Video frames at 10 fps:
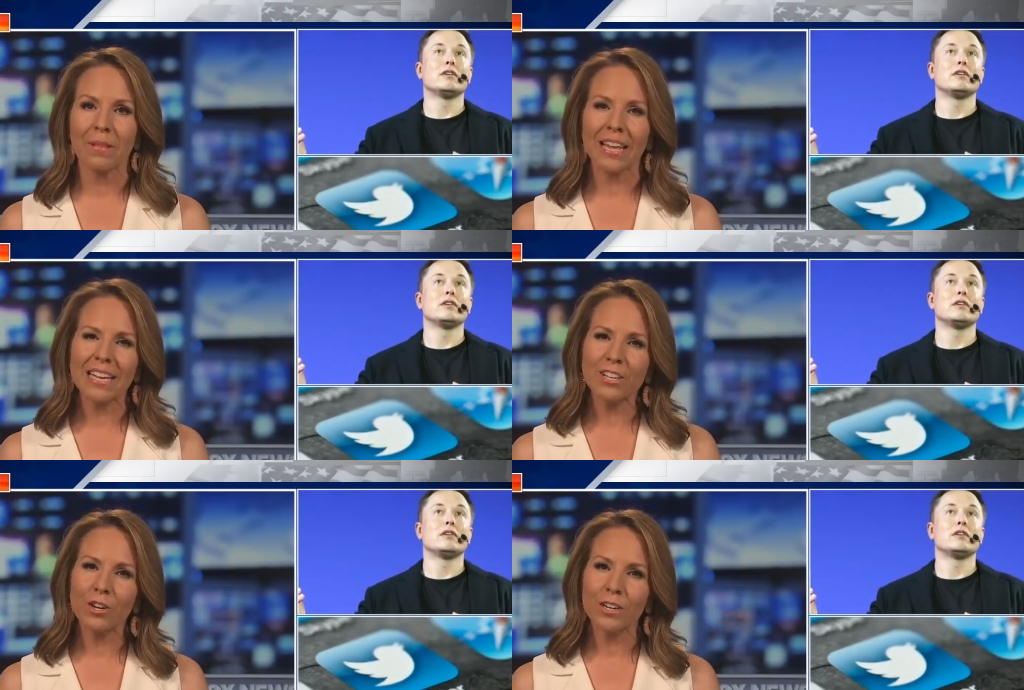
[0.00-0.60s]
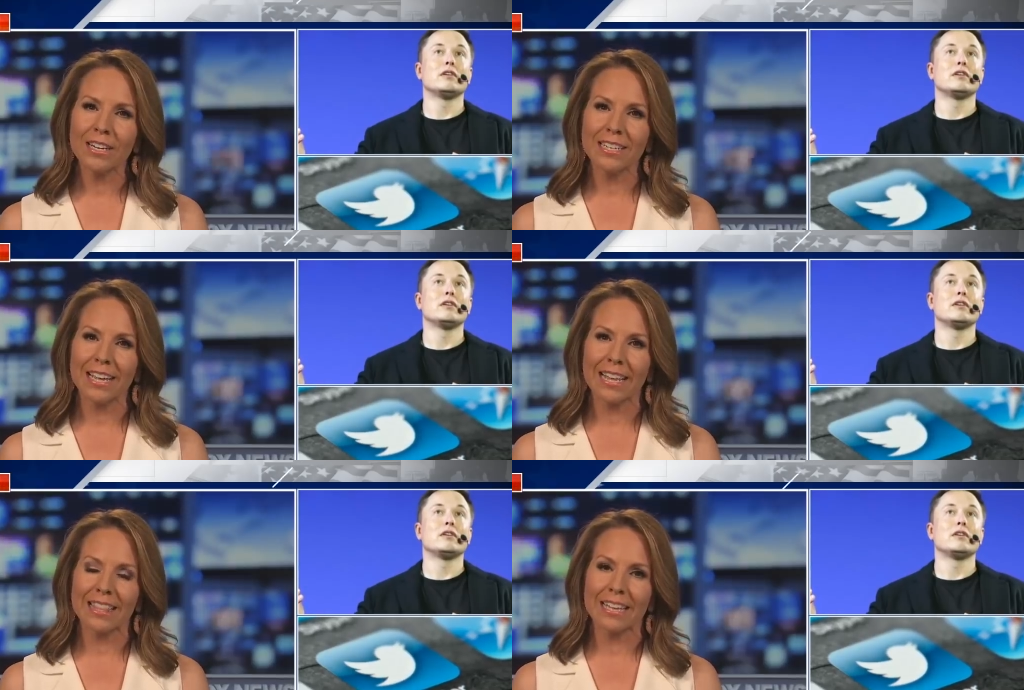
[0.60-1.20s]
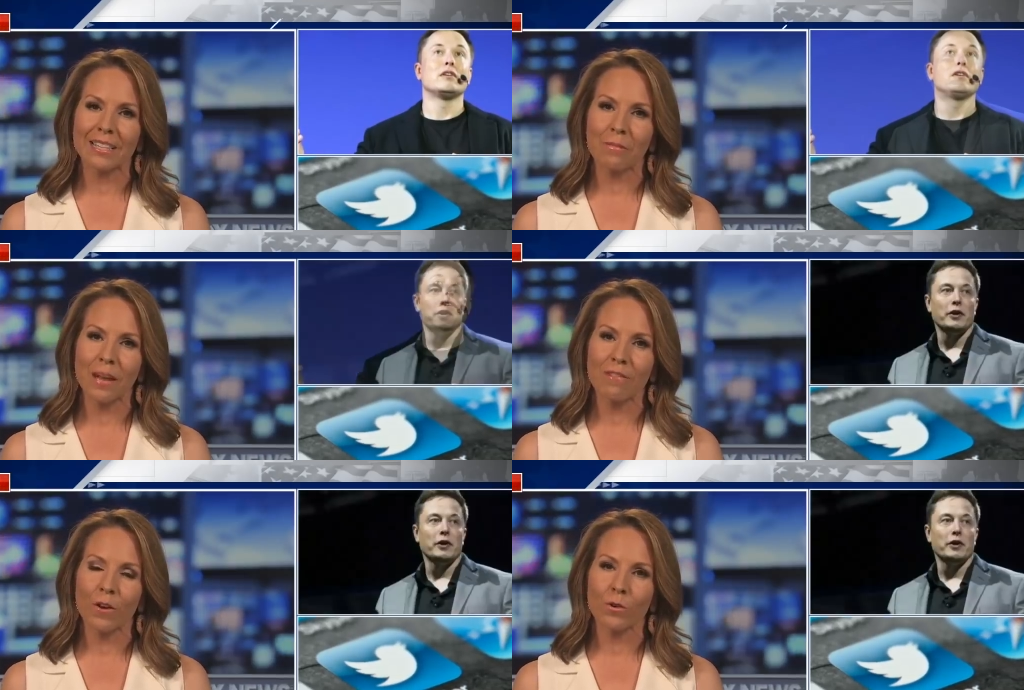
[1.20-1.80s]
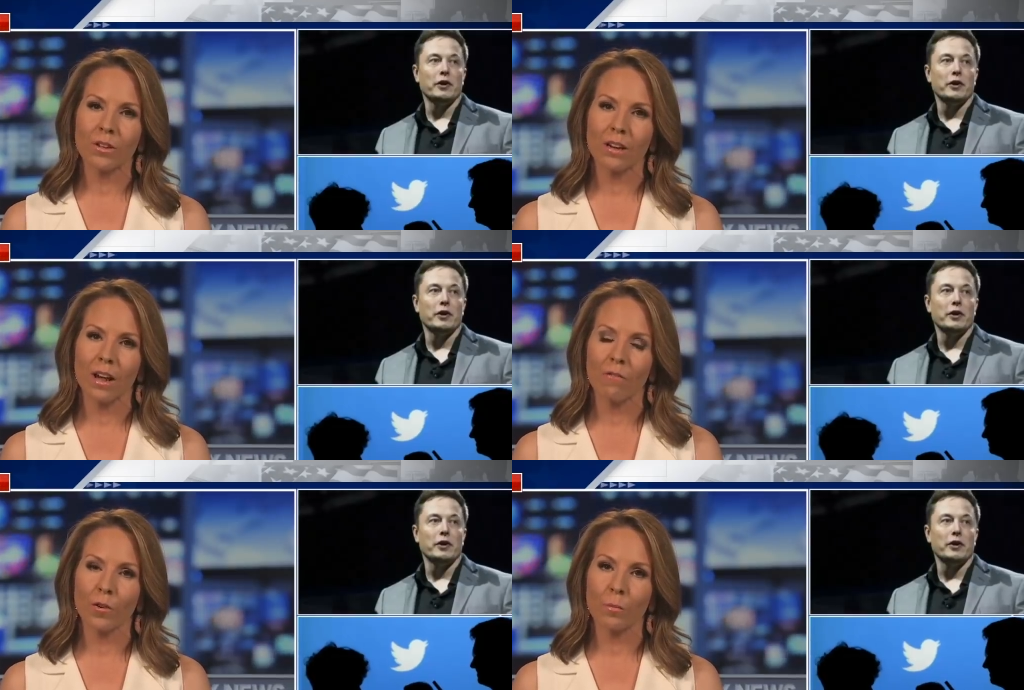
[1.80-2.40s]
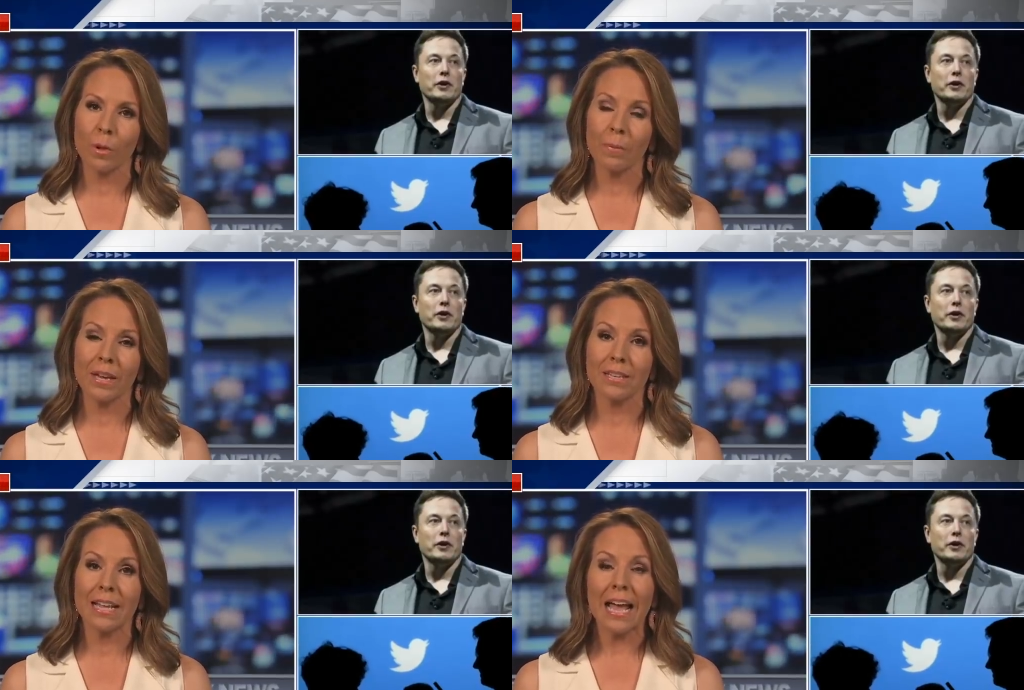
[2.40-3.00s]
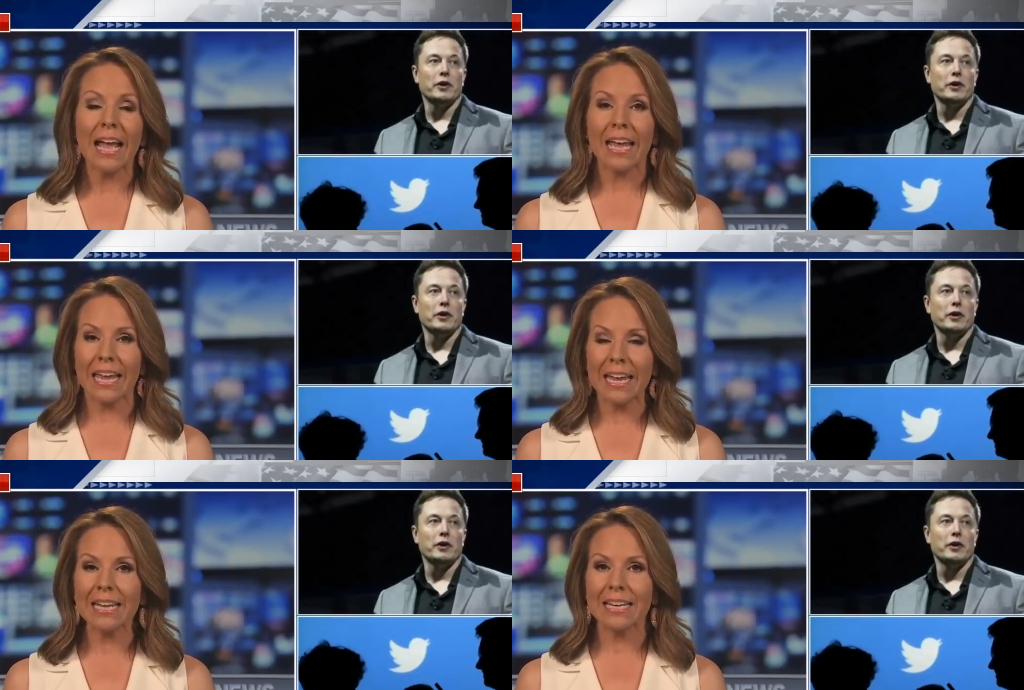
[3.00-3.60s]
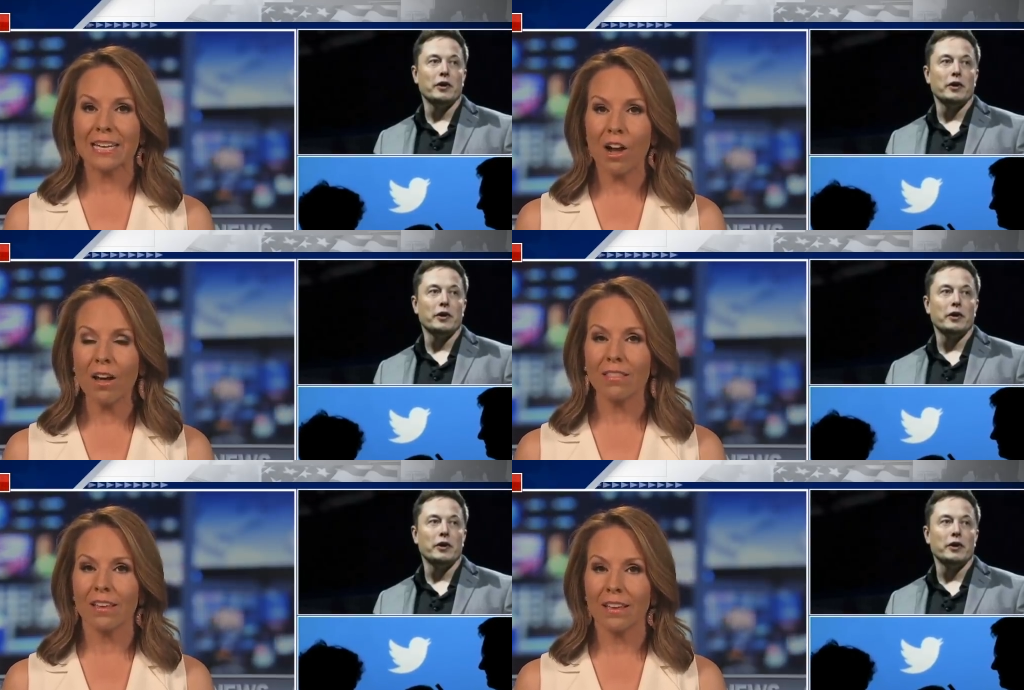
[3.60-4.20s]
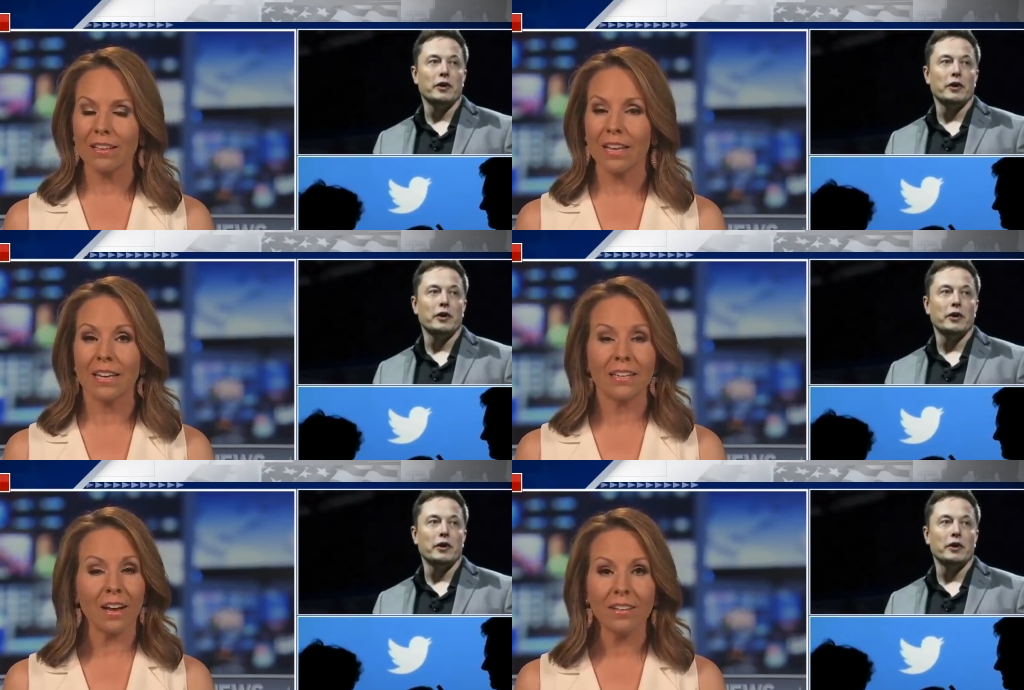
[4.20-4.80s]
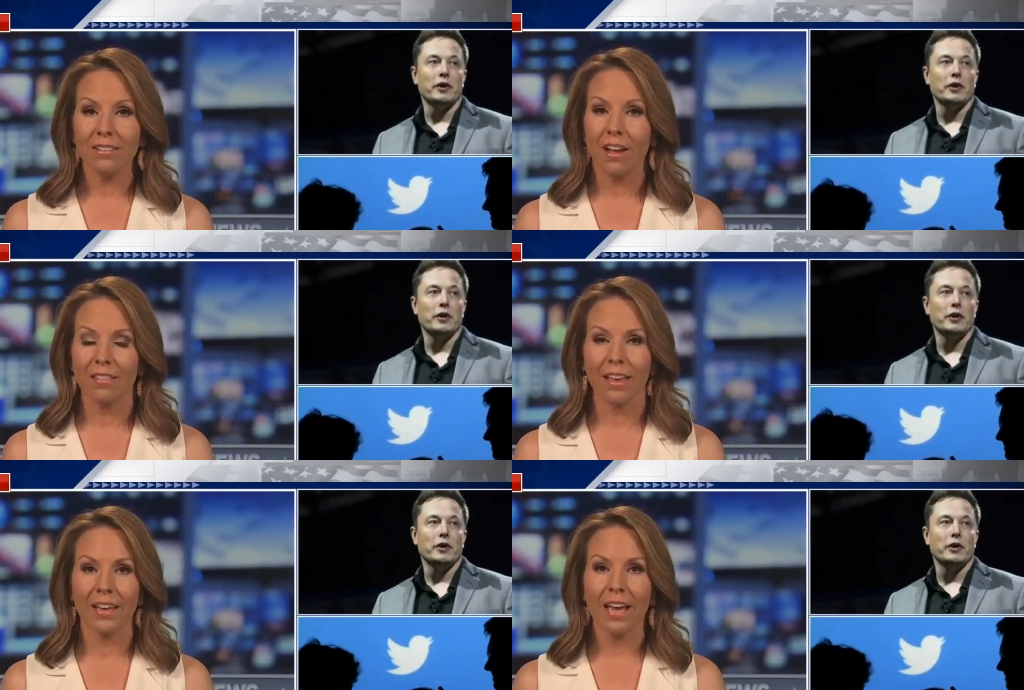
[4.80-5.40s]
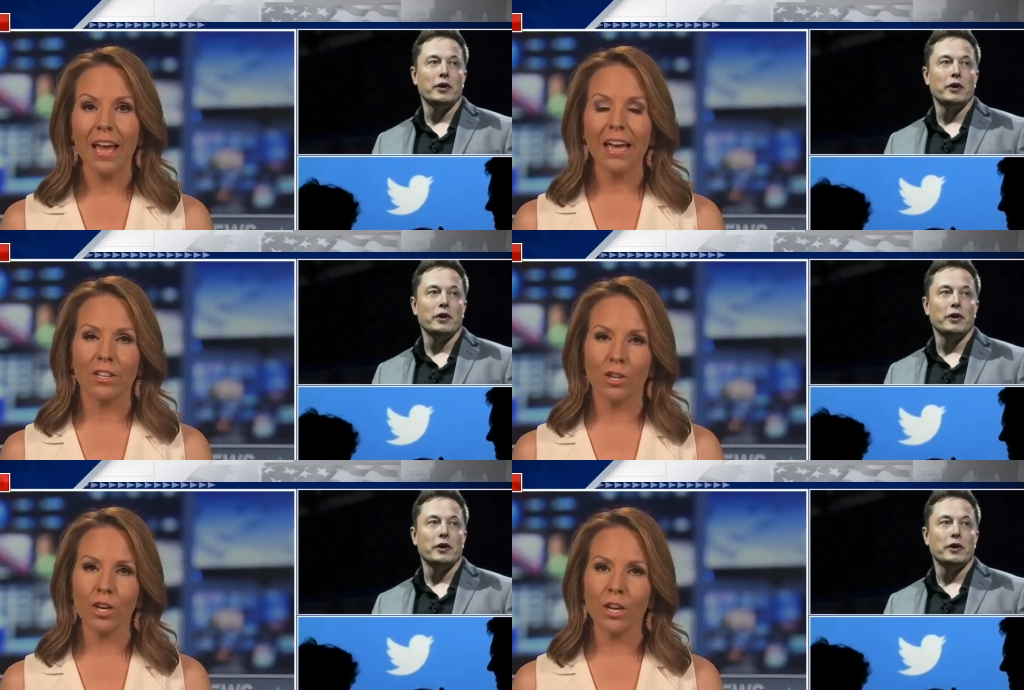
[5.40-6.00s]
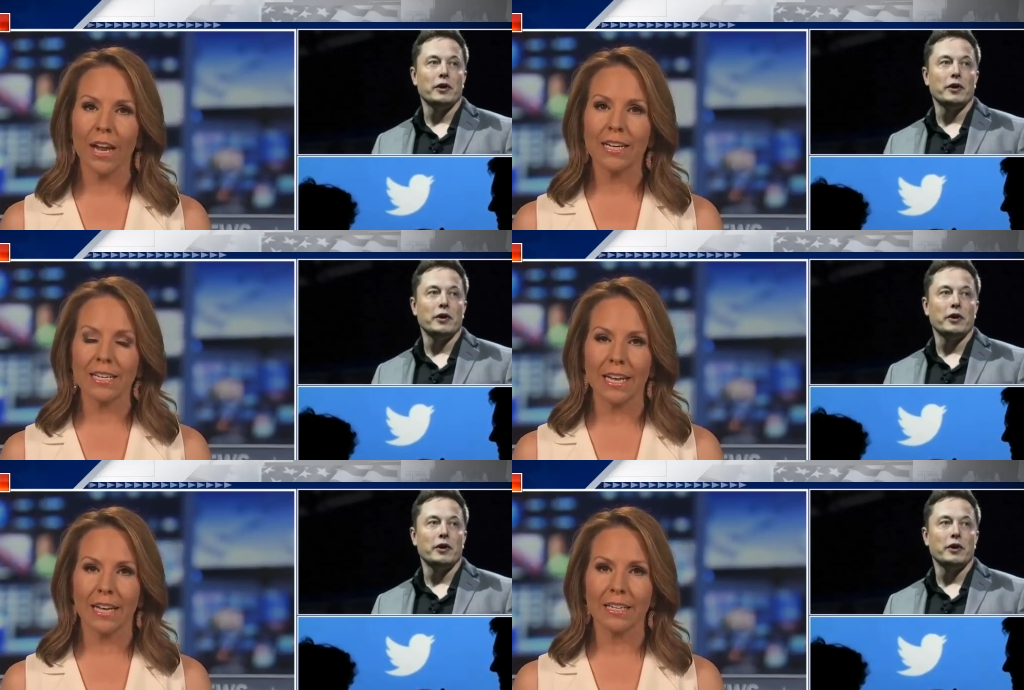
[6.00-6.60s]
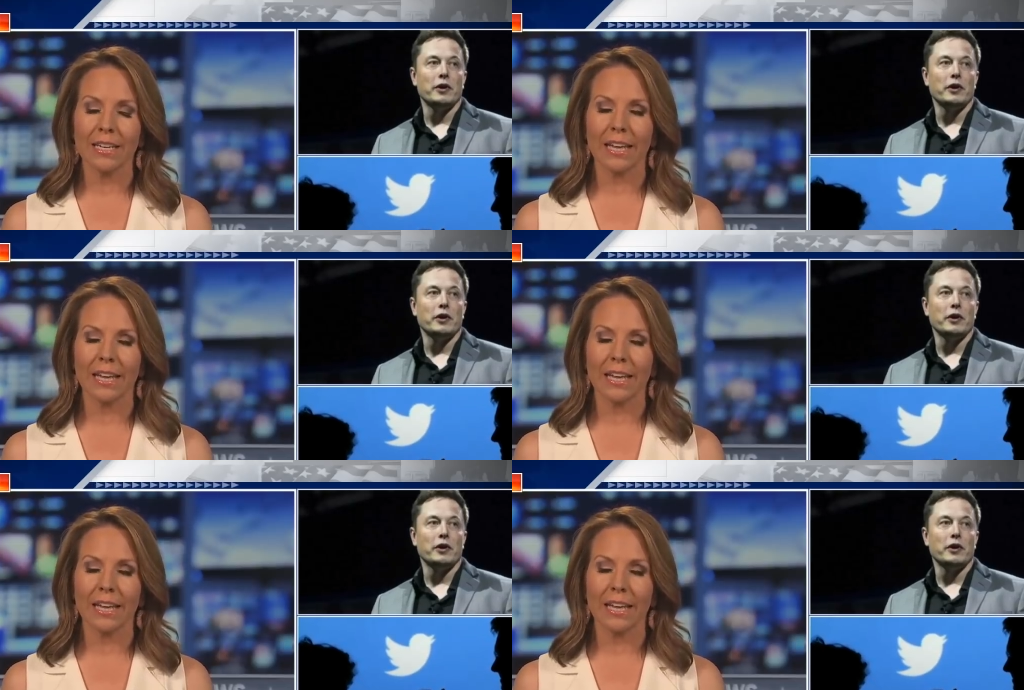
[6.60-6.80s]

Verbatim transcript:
Speaker 1: But then he started to say things that made folks uncomfortable because he did not think it, and he does not think it's a good idea to